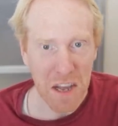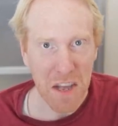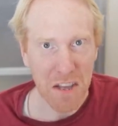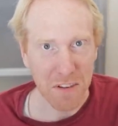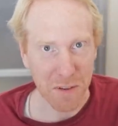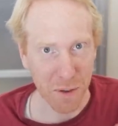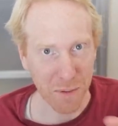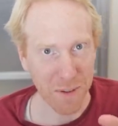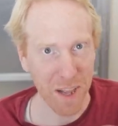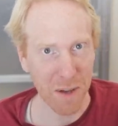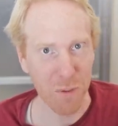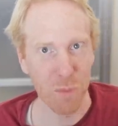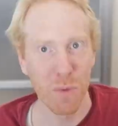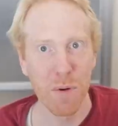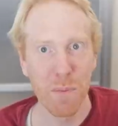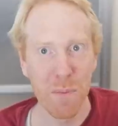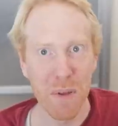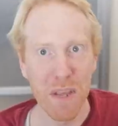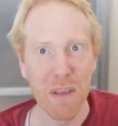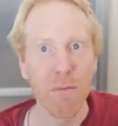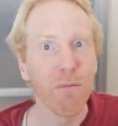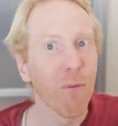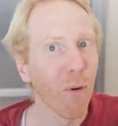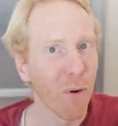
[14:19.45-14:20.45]
So that would
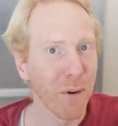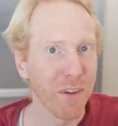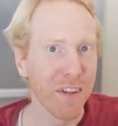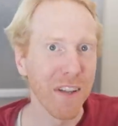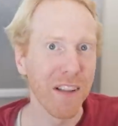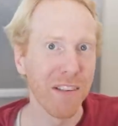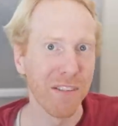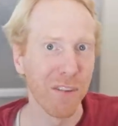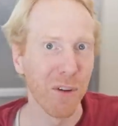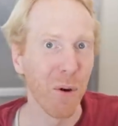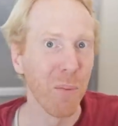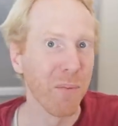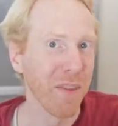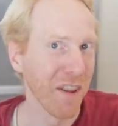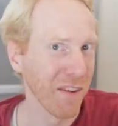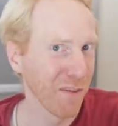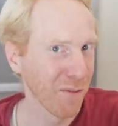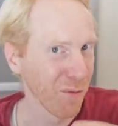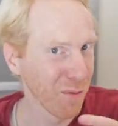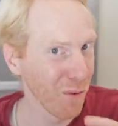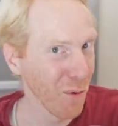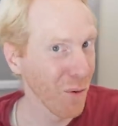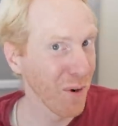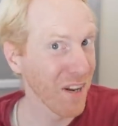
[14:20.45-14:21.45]
be for a telescope
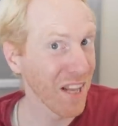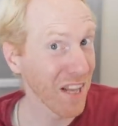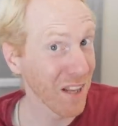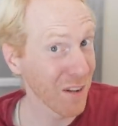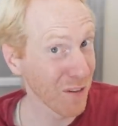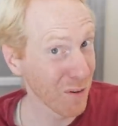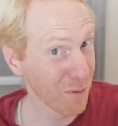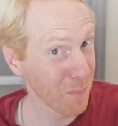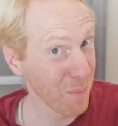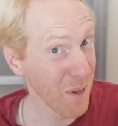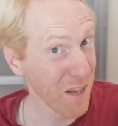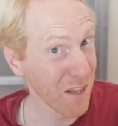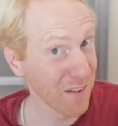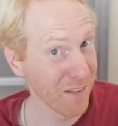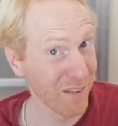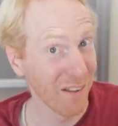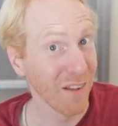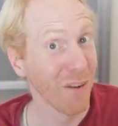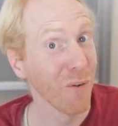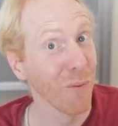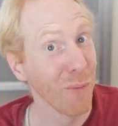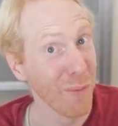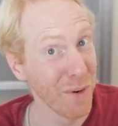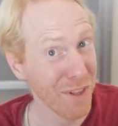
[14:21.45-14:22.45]
that's floating in
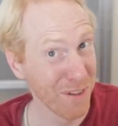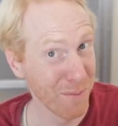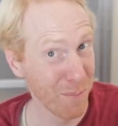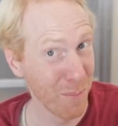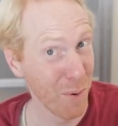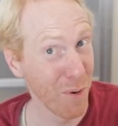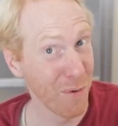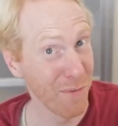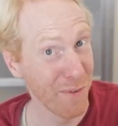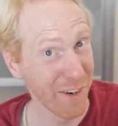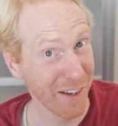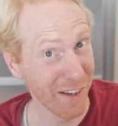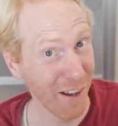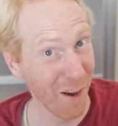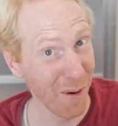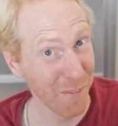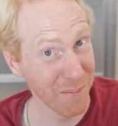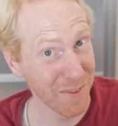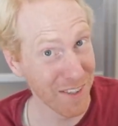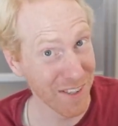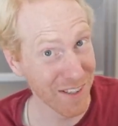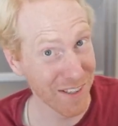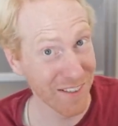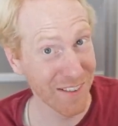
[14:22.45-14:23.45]
space with perfect
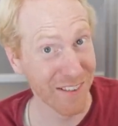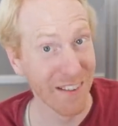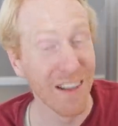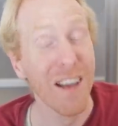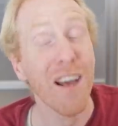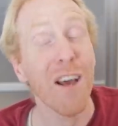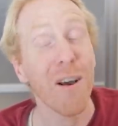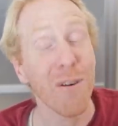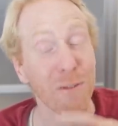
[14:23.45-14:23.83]
optics